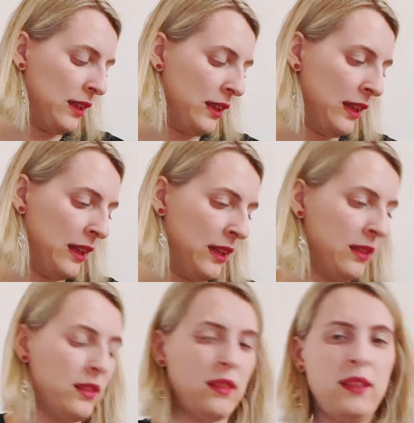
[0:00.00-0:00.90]

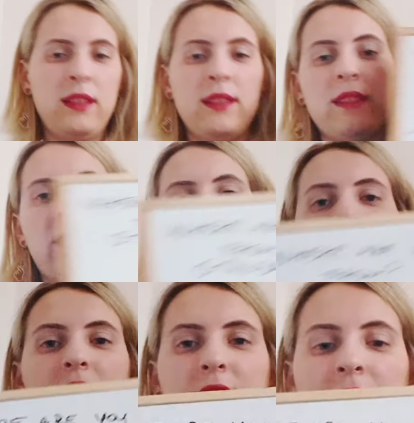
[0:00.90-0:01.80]
And iz
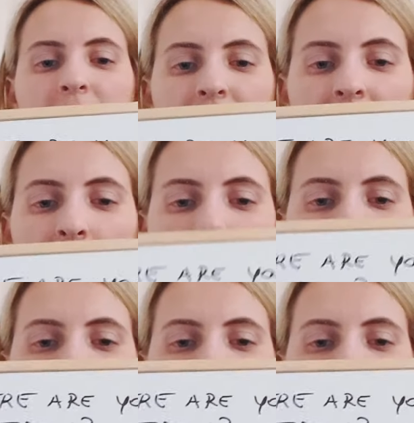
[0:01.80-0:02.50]
Hrvatske sam,